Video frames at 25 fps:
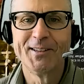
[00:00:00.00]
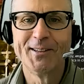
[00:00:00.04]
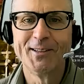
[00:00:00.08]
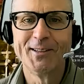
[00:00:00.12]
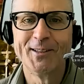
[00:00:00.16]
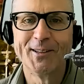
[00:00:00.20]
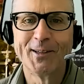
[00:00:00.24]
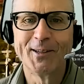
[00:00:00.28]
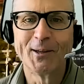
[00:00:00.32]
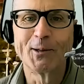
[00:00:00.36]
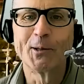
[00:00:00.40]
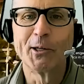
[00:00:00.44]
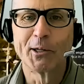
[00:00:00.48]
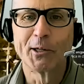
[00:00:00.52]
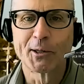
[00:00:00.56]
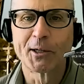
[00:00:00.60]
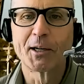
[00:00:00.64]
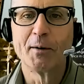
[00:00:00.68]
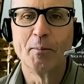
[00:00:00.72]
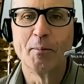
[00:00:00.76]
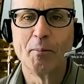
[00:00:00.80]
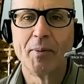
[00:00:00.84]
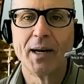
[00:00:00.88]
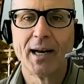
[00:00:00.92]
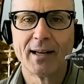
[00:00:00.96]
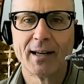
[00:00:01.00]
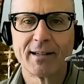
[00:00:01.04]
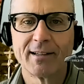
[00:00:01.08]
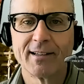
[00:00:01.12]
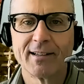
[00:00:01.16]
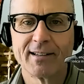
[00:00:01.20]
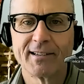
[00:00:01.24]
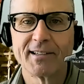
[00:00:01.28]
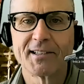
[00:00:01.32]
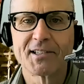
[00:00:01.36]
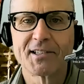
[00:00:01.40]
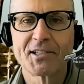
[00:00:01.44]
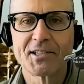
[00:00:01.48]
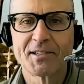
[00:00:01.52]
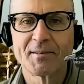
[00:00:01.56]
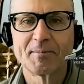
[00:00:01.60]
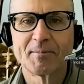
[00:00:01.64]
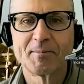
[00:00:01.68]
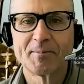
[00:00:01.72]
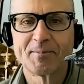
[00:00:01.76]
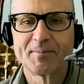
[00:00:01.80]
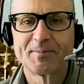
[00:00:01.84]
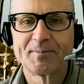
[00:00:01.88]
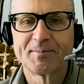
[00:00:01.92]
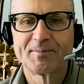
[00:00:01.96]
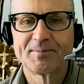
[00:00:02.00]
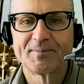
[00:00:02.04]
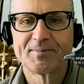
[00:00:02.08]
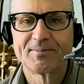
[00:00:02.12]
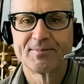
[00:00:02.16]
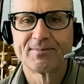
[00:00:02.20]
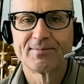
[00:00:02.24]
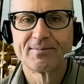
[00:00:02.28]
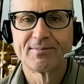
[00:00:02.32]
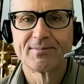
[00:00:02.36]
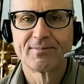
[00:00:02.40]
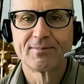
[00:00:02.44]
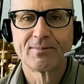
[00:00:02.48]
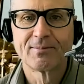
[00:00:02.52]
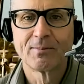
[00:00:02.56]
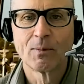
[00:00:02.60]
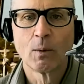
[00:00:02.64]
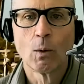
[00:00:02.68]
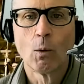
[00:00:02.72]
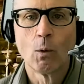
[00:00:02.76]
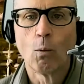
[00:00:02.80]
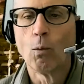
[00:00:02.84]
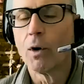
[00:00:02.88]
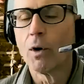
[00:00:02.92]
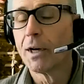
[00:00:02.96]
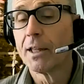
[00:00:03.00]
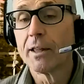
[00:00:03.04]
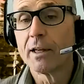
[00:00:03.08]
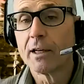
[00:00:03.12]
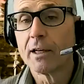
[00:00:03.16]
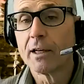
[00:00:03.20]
you know your competitors. One of the